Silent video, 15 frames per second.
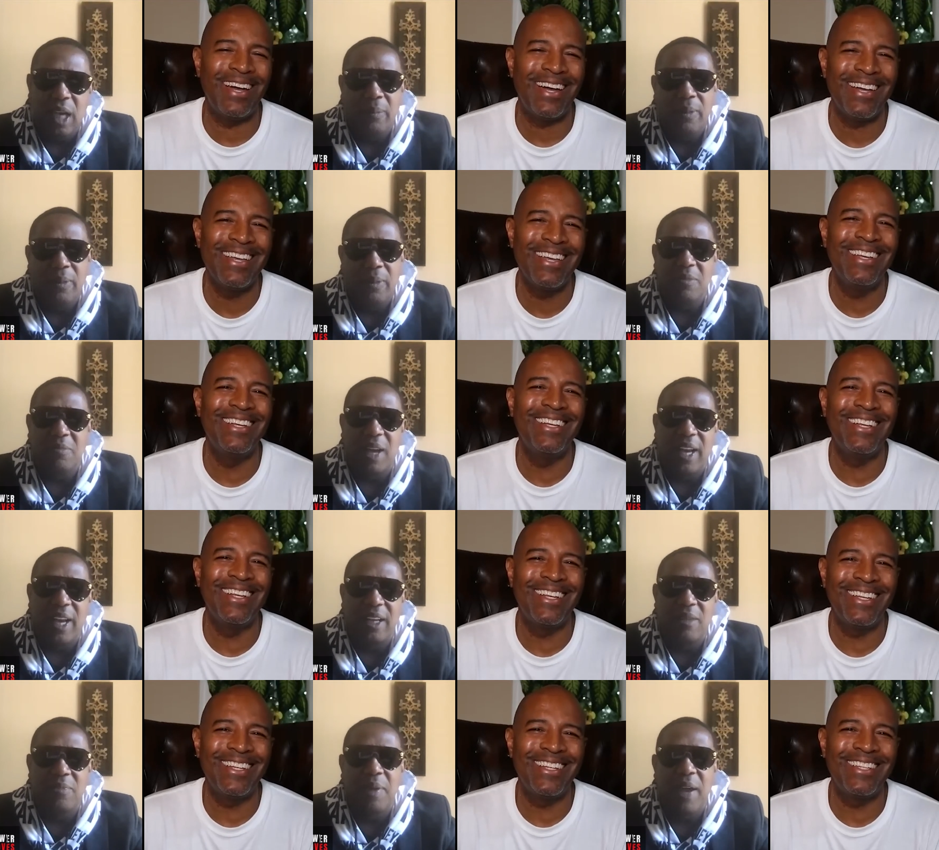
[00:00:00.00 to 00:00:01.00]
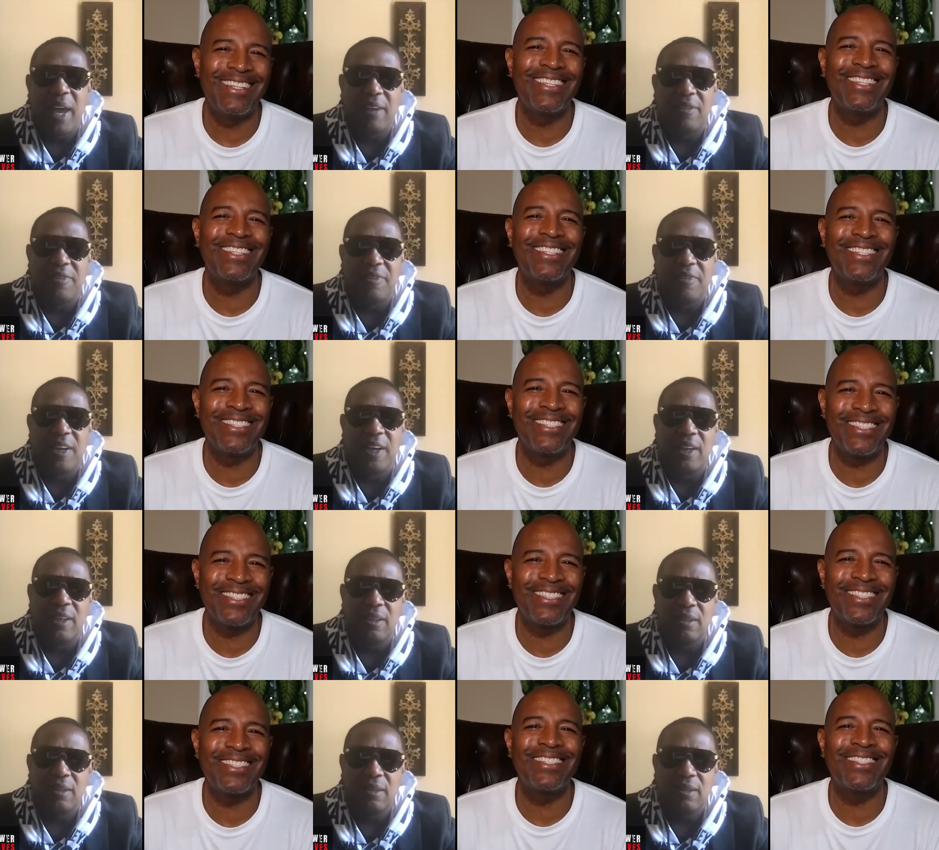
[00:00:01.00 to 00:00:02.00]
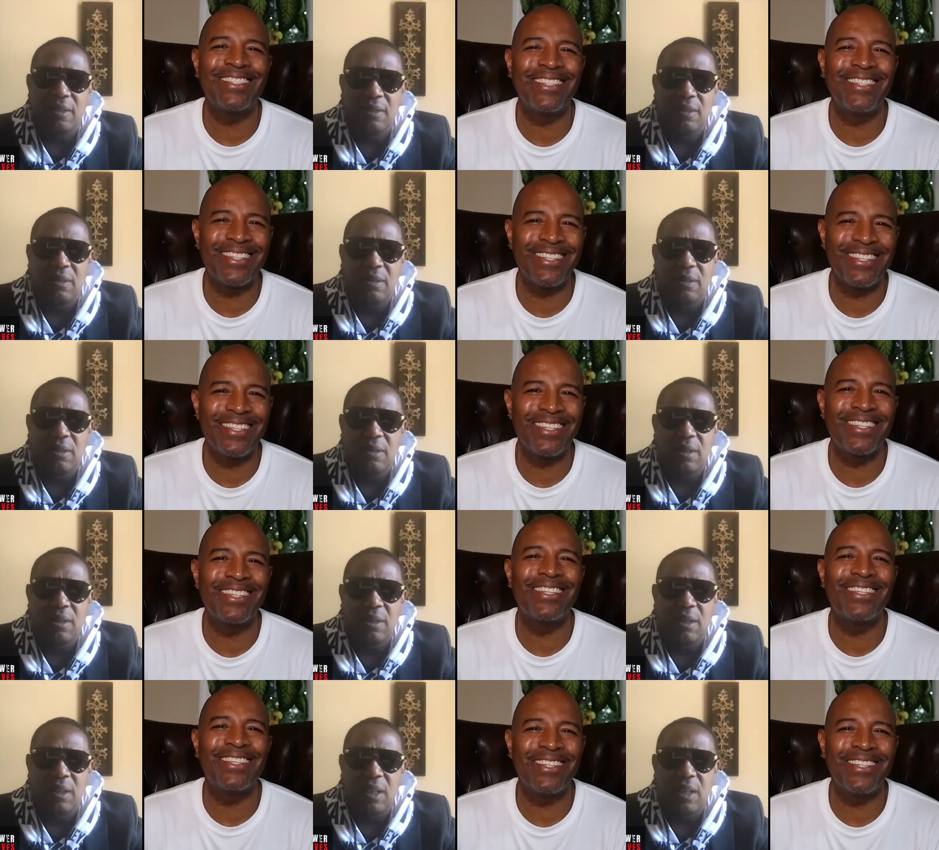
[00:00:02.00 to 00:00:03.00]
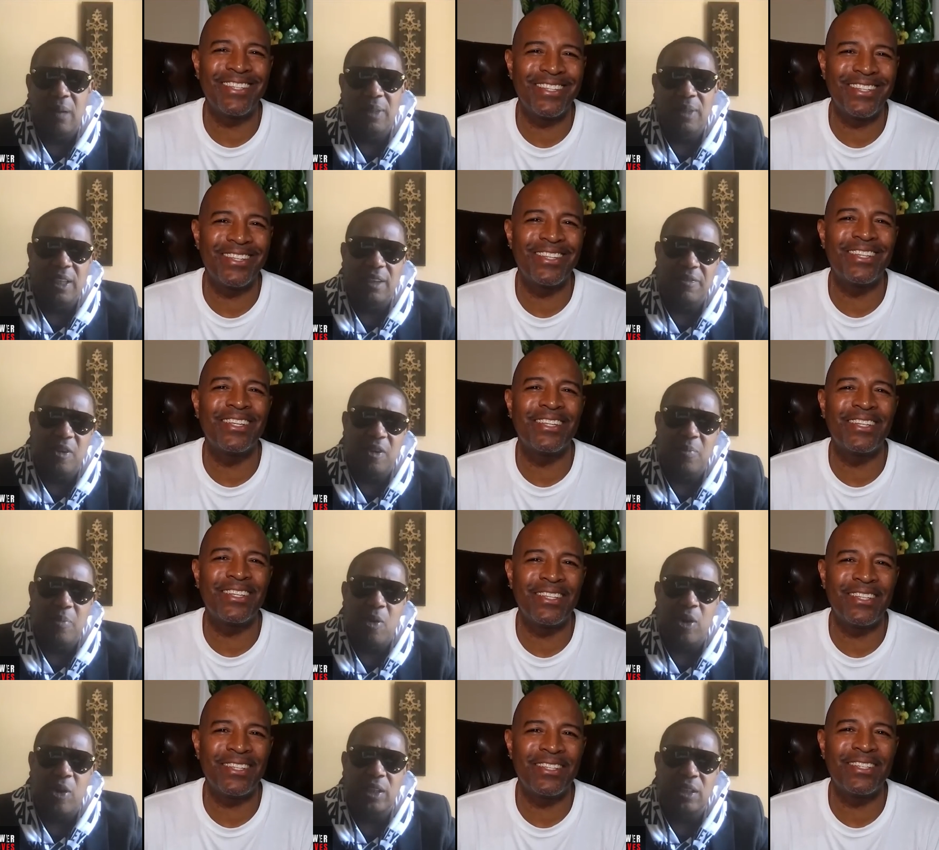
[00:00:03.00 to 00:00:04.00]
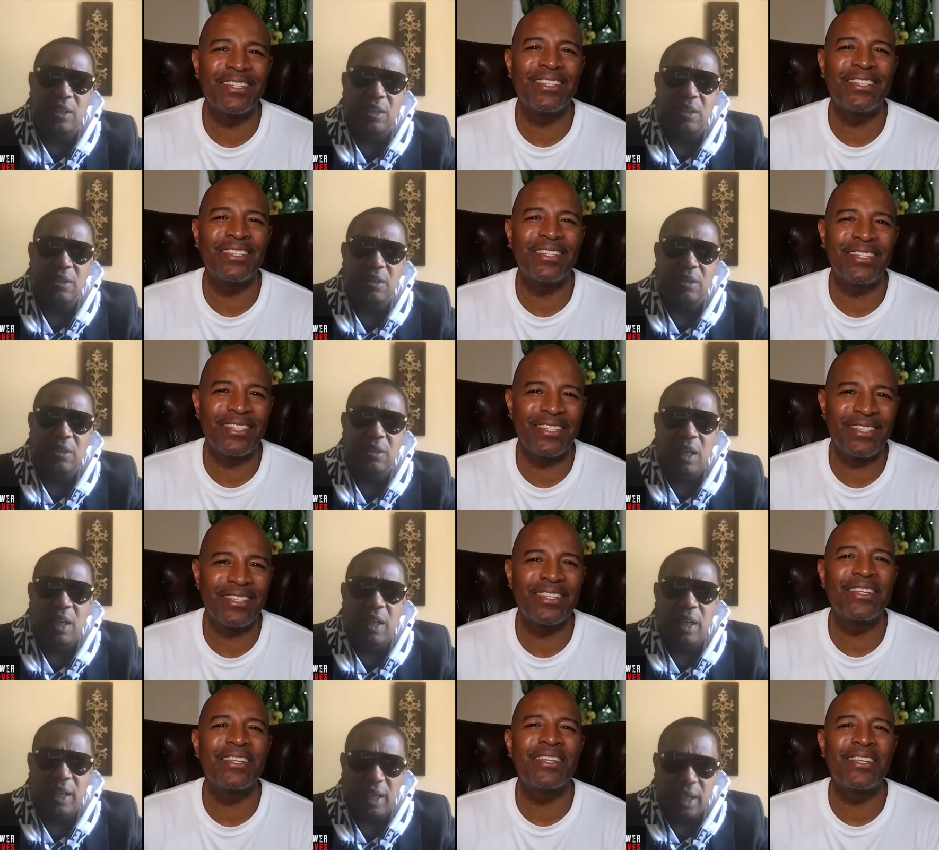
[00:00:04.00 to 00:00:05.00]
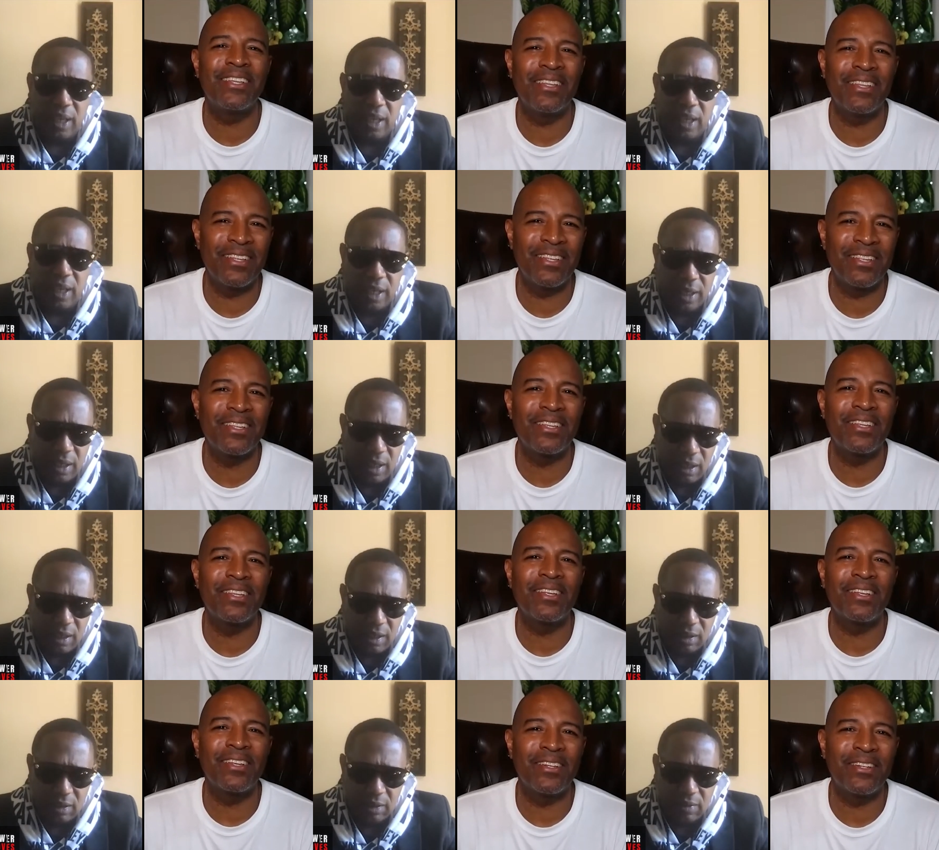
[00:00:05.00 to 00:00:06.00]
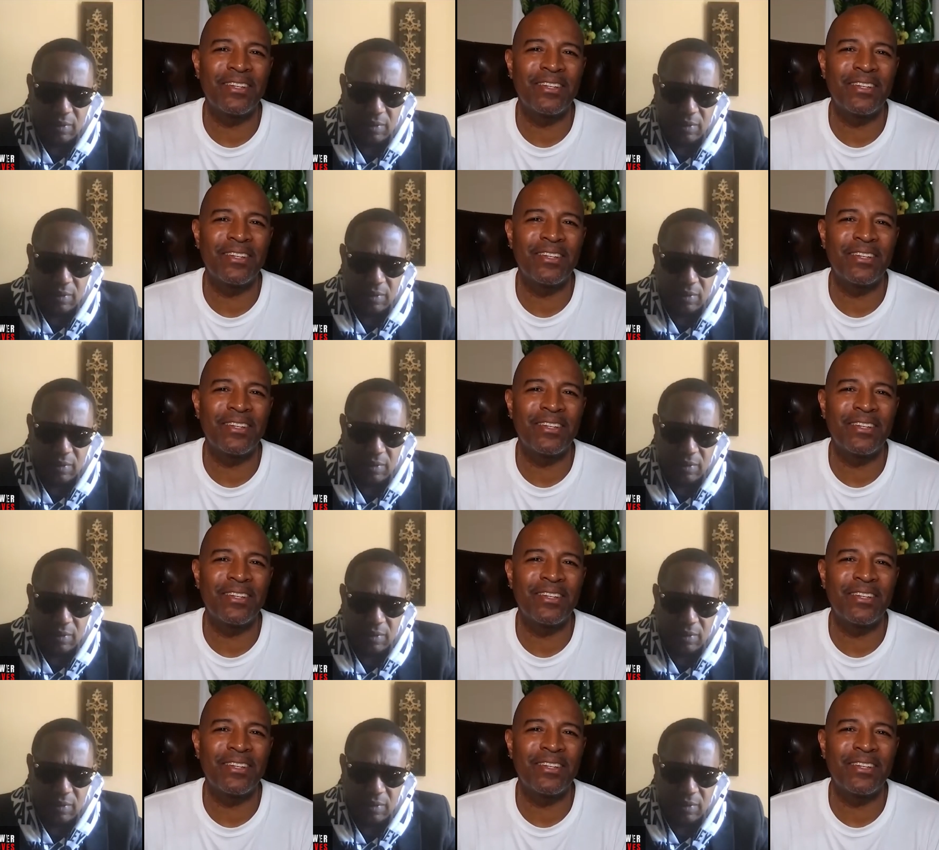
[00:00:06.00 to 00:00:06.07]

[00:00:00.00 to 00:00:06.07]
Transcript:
Speaker 1: looking for somebody to pack fair. I'm looking for a partner." And uh,